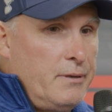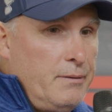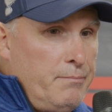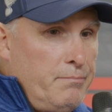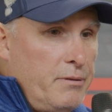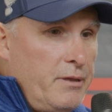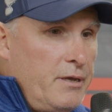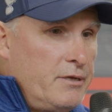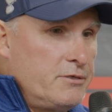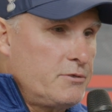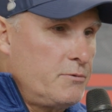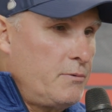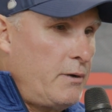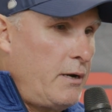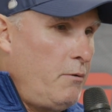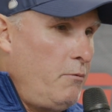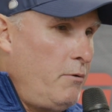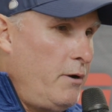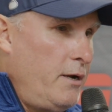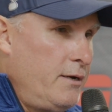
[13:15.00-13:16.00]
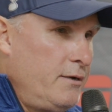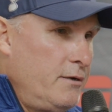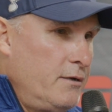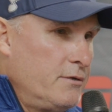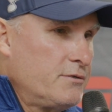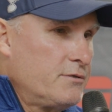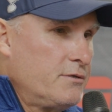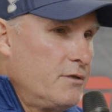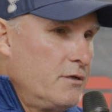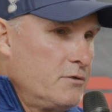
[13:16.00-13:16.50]
plays the right way,
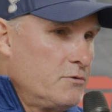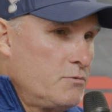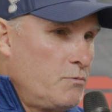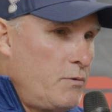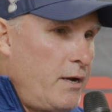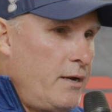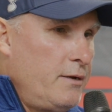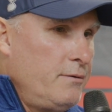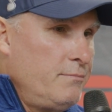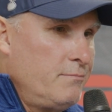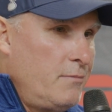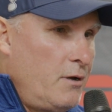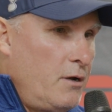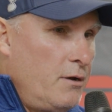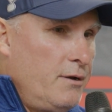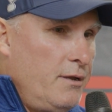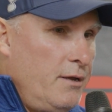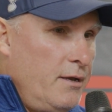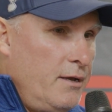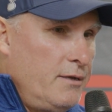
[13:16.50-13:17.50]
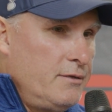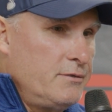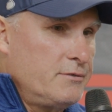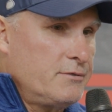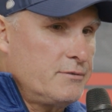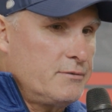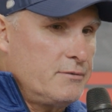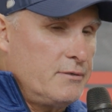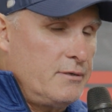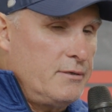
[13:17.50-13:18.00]
does things right on the
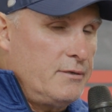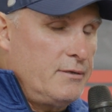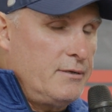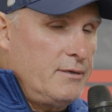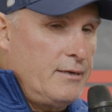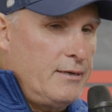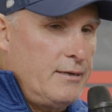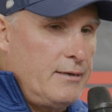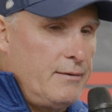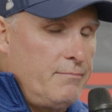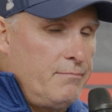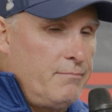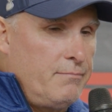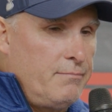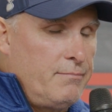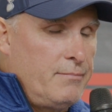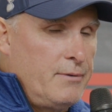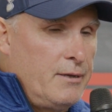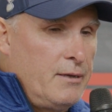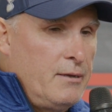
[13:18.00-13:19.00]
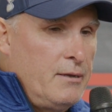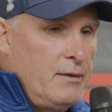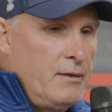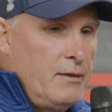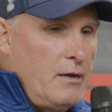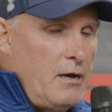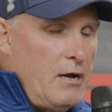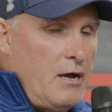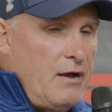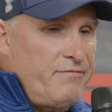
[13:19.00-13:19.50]
ice, and
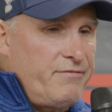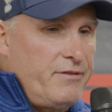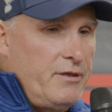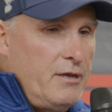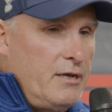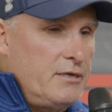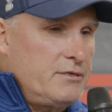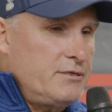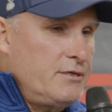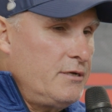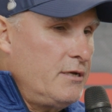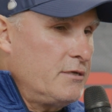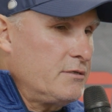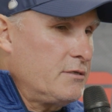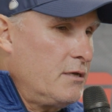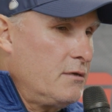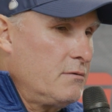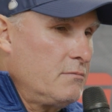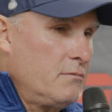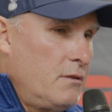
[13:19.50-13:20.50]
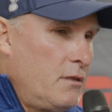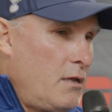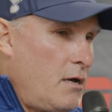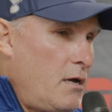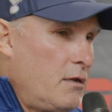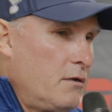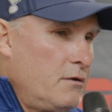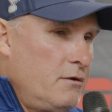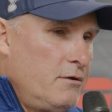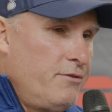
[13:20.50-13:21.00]
off the ice, he does a
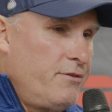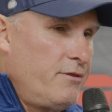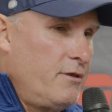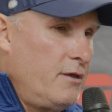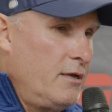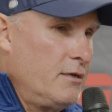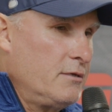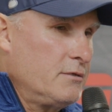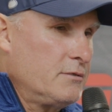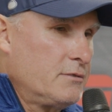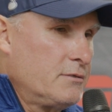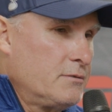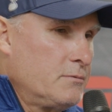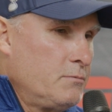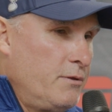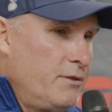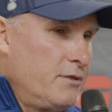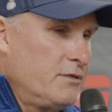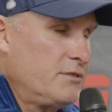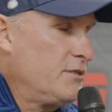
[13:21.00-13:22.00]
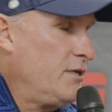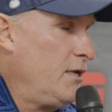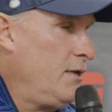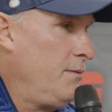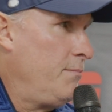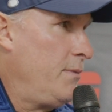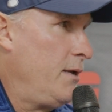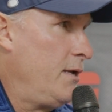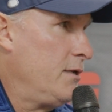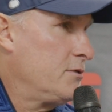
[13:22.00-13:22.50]
lot of good things with his
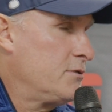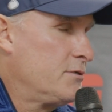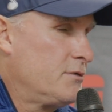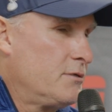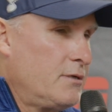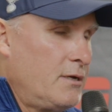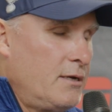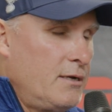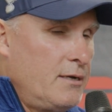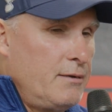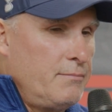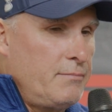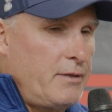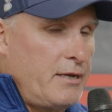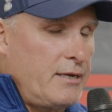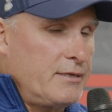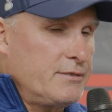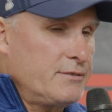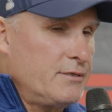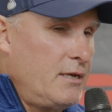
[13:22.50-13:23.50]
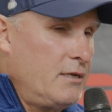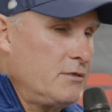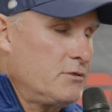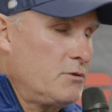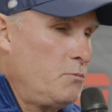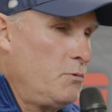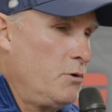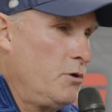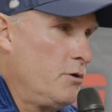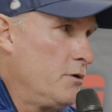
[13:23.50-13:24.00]
teammates. Like I said, he's
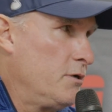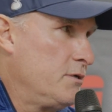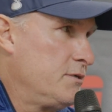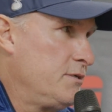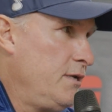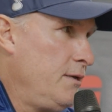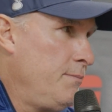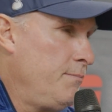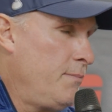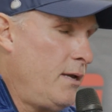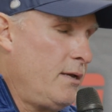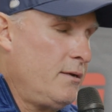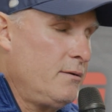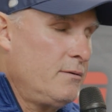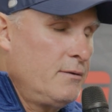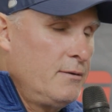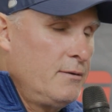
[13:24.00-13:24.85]
a real good teammate.